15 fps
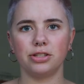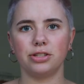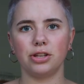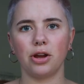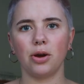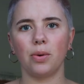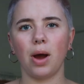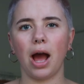
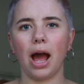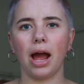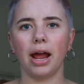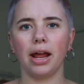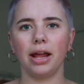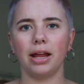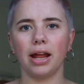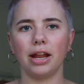So
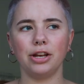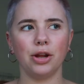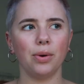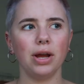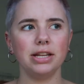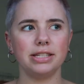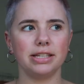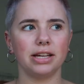I had no
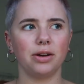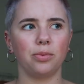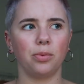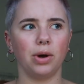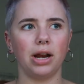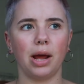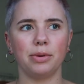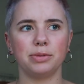idea
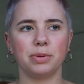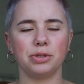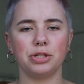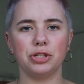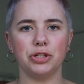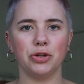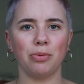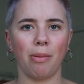what I was supposed
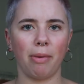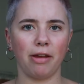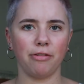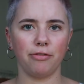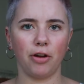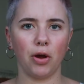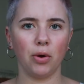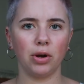to do about my
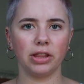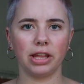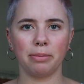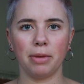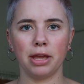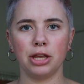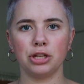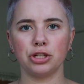phone and like
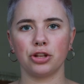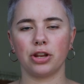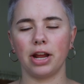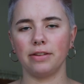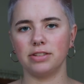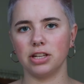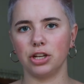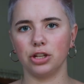making sure that I
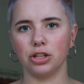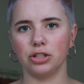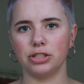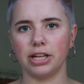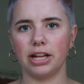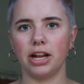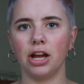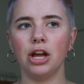had cellular
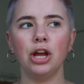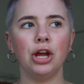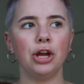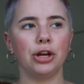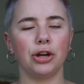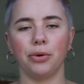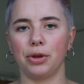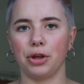data
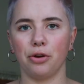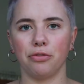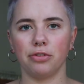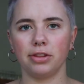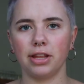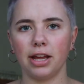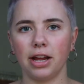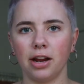going
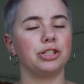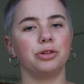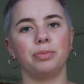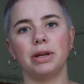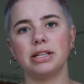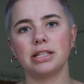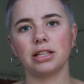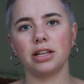over there. And so
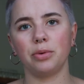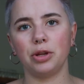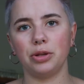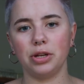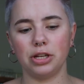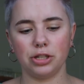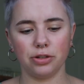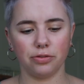basically what you
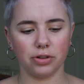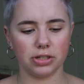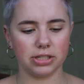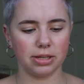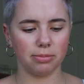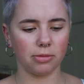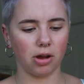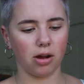need to do for a
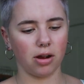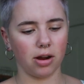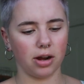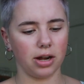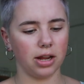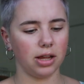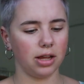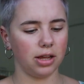SIM
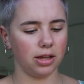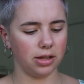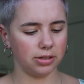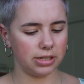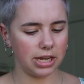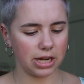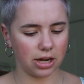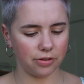card,
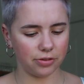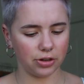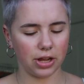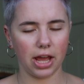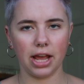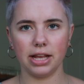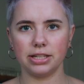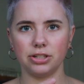take off your
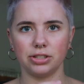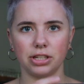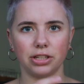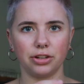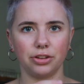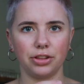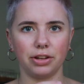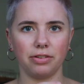case, there's like a
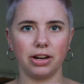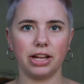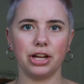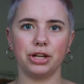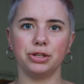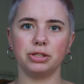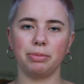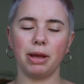little thing right
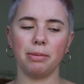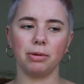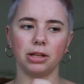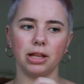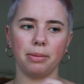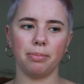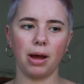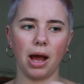here, use a
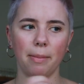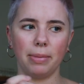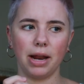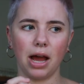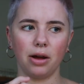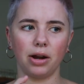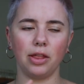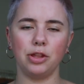paperclip, pop it
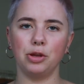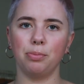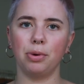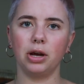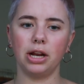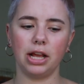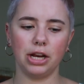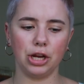out, and then you
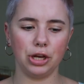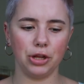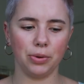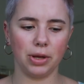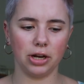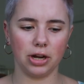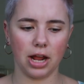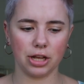put in a new
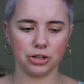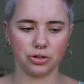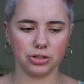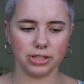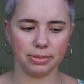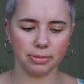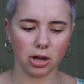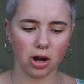international
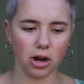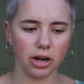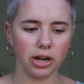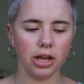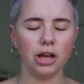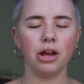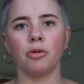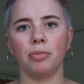SIM
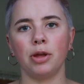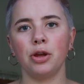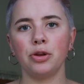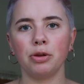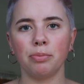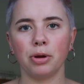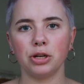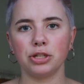card. From there, you
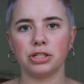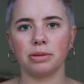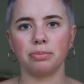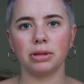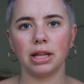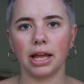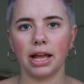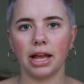can purchase a
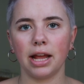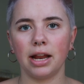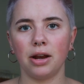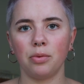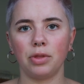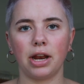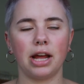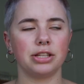
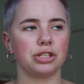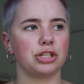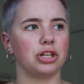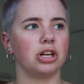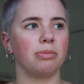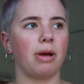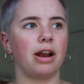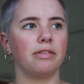plan that has a
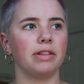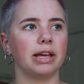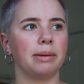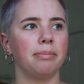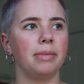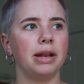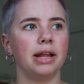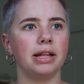certain amount of like
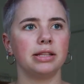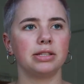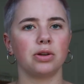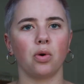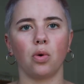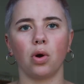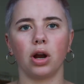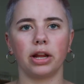minutes
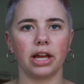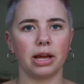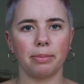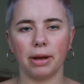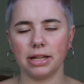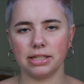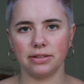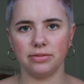or
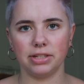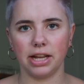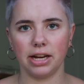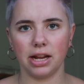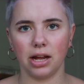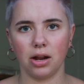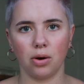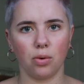gigabytes of
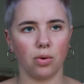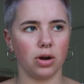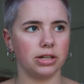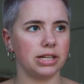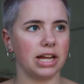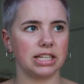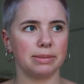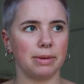data or
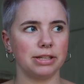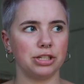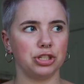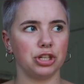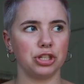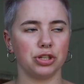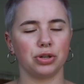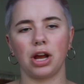text
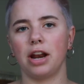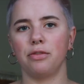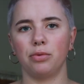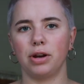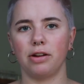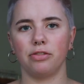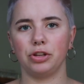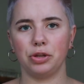messages or kind of
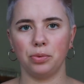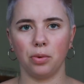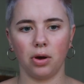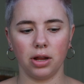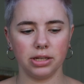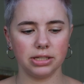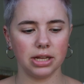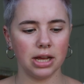whatever you
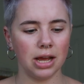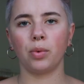want.